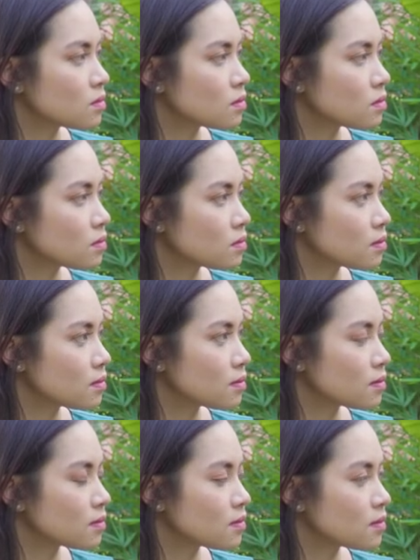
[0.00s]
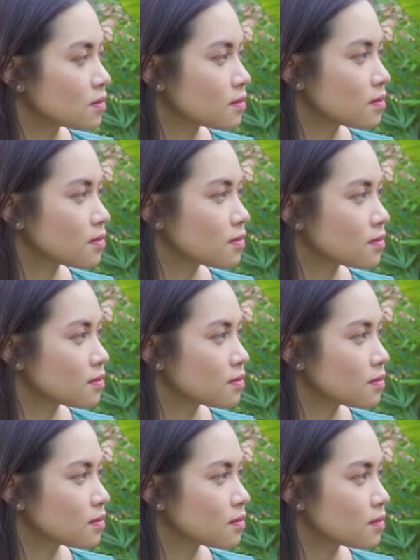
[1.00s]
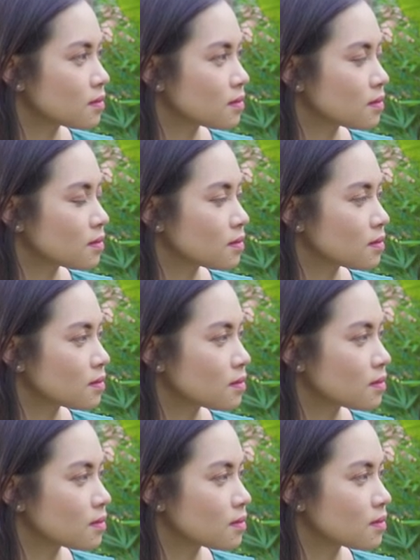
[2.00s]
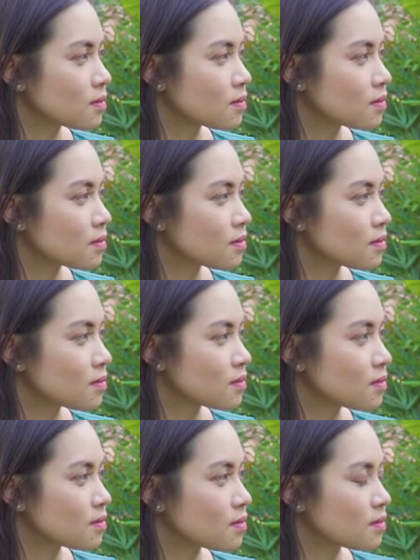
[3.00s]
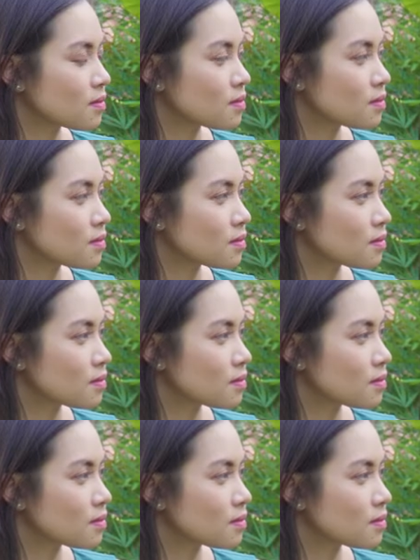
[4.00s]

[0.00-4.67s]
The person shown says nothing.